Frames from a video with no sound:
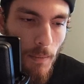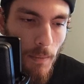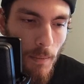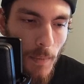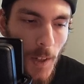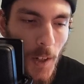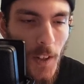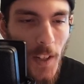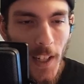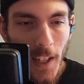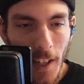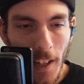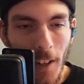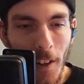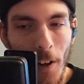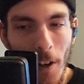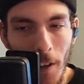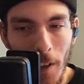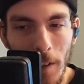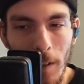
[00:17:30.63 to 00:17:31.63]
you know, that it kind of
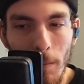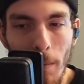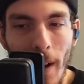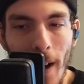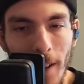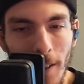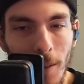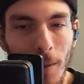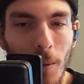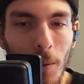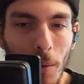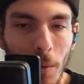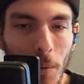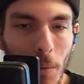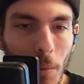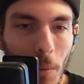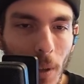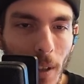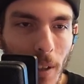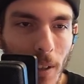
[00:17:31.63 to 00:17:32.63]
harkens back to
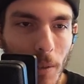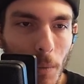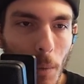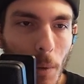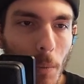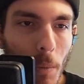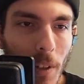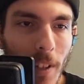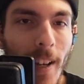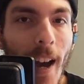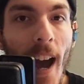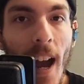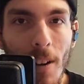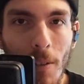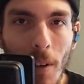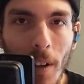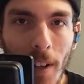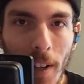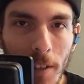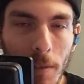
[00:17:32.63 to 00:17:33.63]
what, what, what
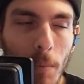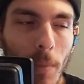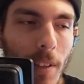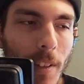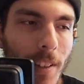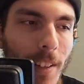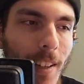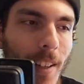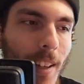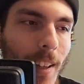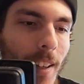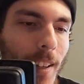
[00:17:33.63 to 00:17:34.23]
Chiron has been